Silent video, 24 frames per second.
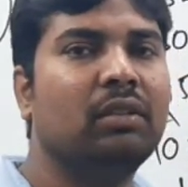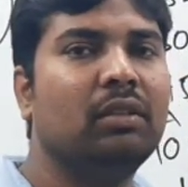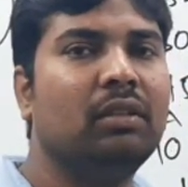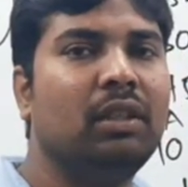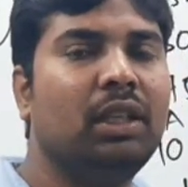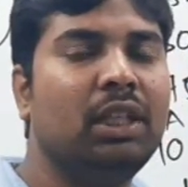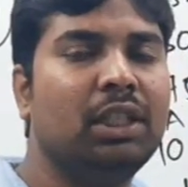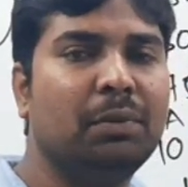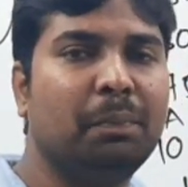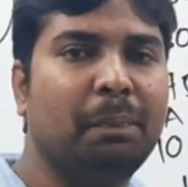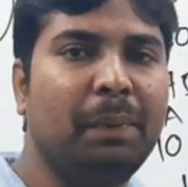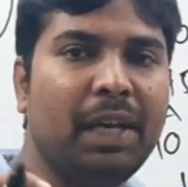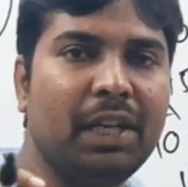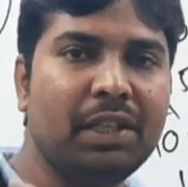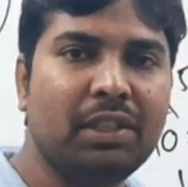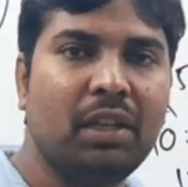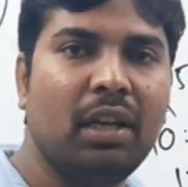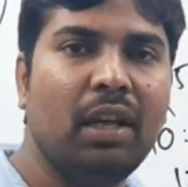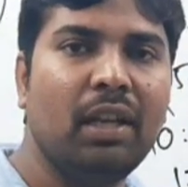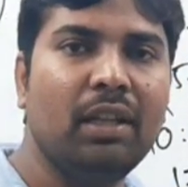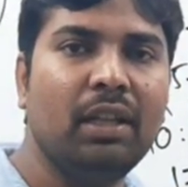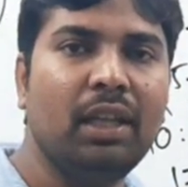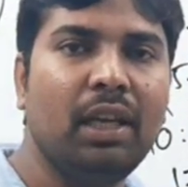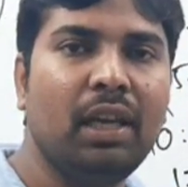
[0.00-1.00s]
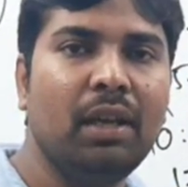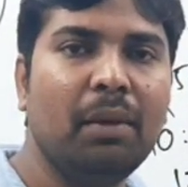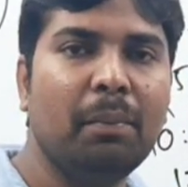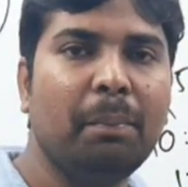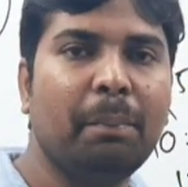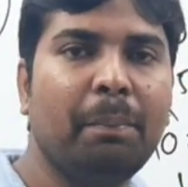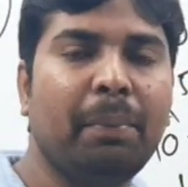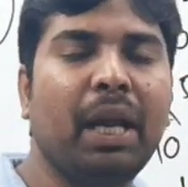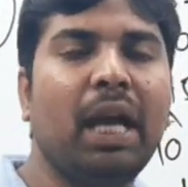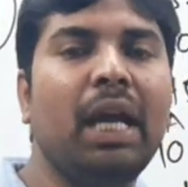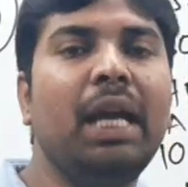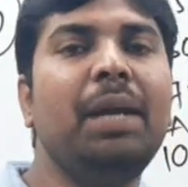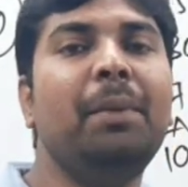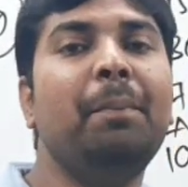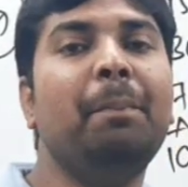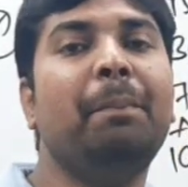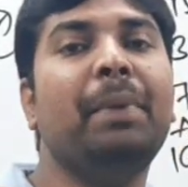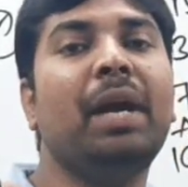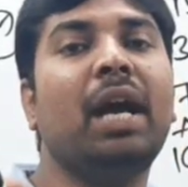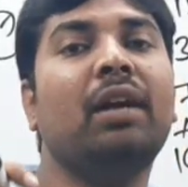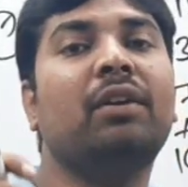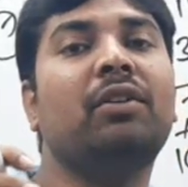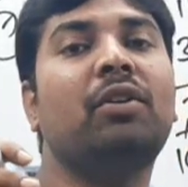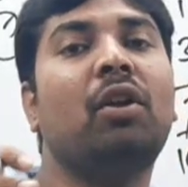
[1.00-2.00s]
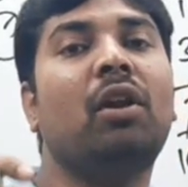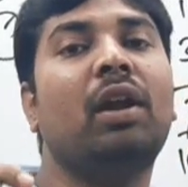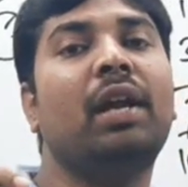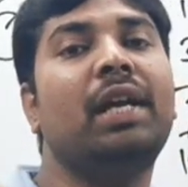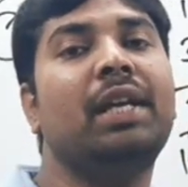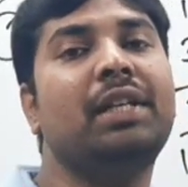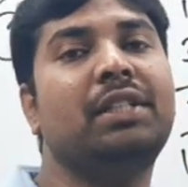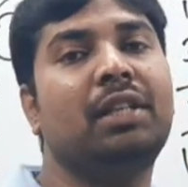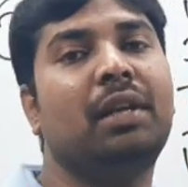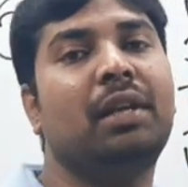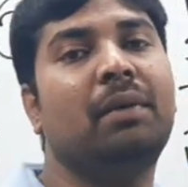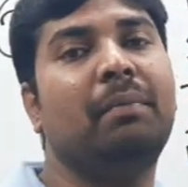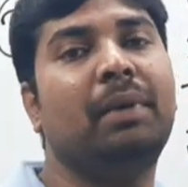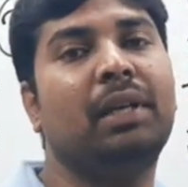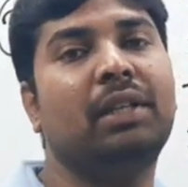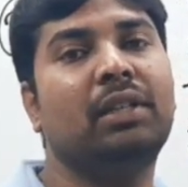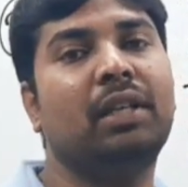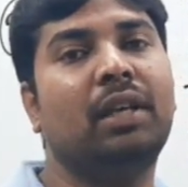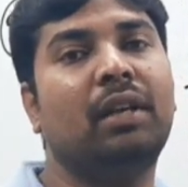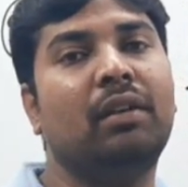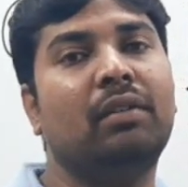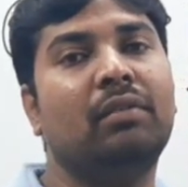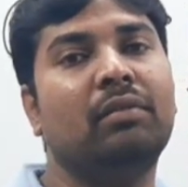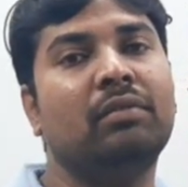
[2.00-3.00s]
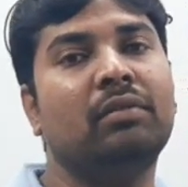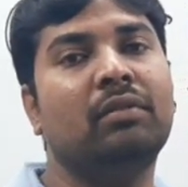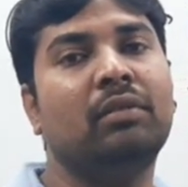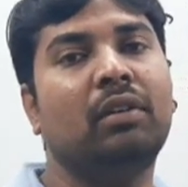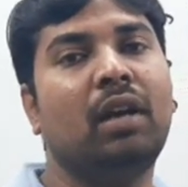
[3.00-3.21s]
is based on the prime factorization method.